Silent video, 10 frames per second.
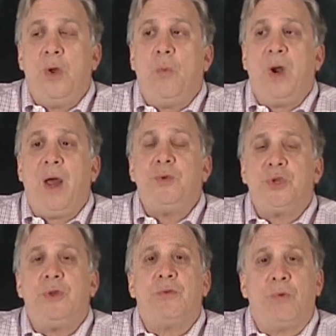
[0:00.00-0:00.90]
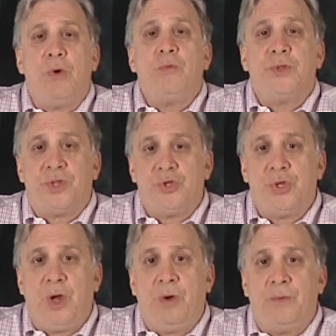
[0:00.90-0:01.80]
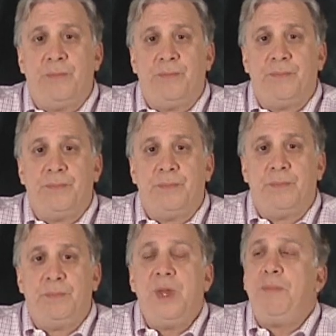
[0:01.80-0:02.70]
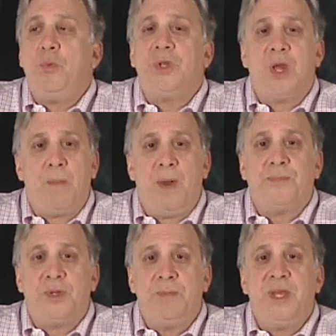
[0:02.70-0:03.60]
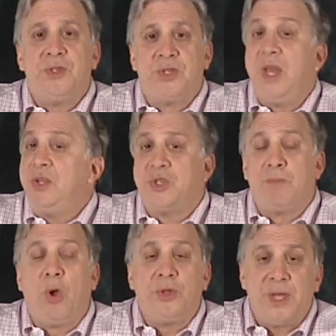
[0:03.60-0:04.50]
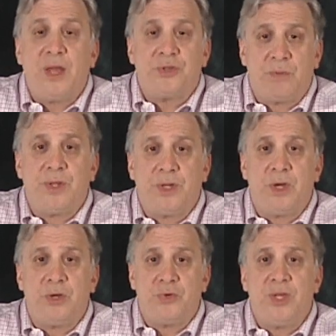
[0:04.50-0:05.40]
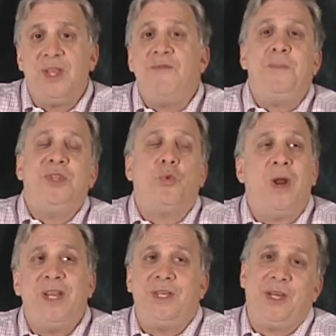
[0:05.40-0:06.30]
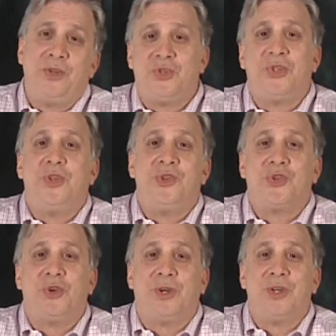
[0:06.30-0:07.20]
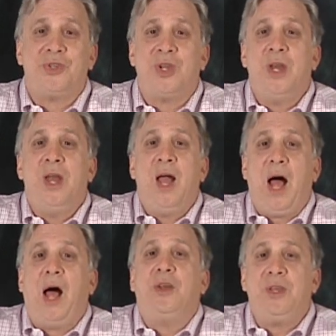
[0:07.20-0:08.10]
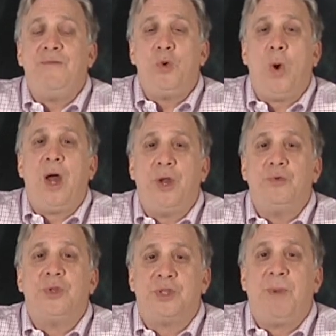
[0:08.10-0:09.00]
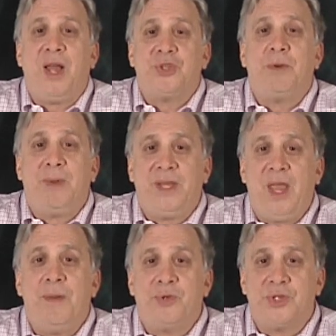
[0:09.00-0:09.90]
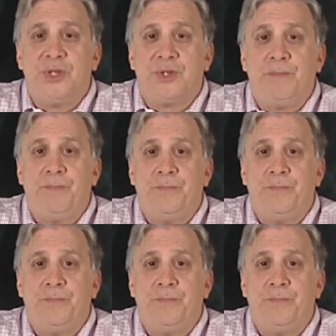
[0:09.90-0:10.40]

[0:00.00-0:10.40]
When I was on the road with the show, people would come up to me and say, in small towns around the country, give me 20 tickets to the circus, I'll give you 100 spots on my cable system.